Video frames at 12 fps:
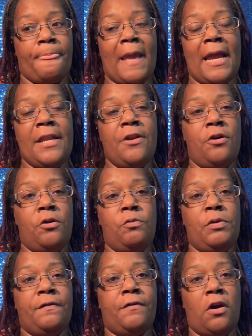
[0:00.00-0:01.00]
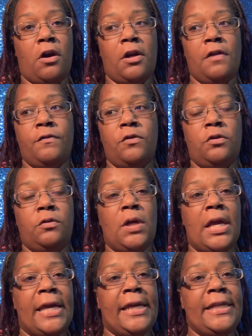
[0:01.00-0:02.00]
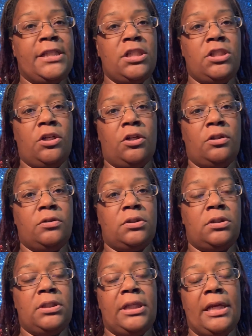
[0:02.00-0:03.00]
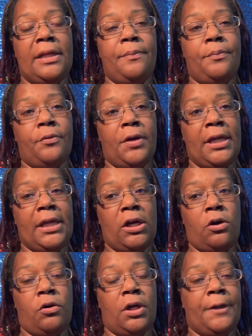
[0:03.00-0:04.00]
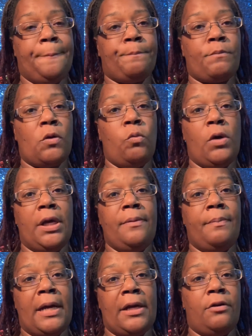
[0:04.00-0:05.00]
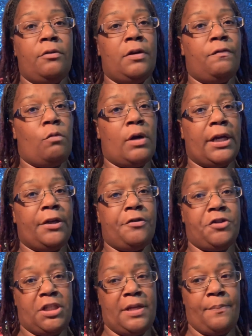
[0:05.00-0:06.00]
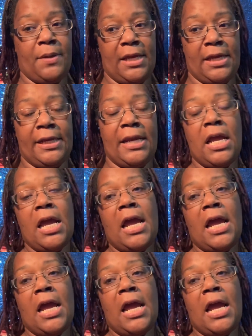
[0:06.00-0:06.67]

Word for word: I know with Carnival, each adult can bring on one bottle of wine or champagne.